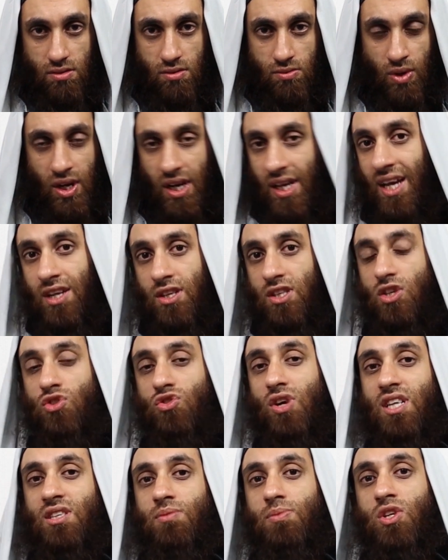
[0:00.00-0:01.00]
we're going to get to the
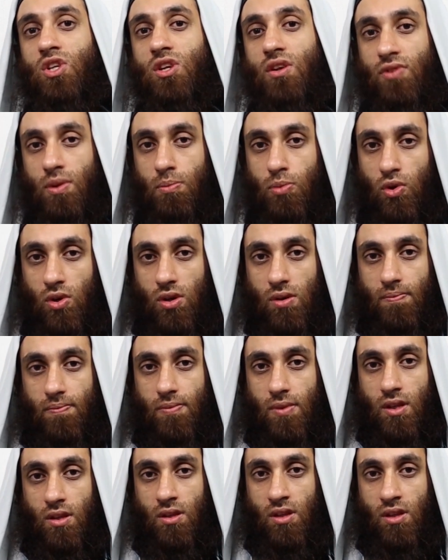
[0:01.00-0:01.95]
transmission of the book,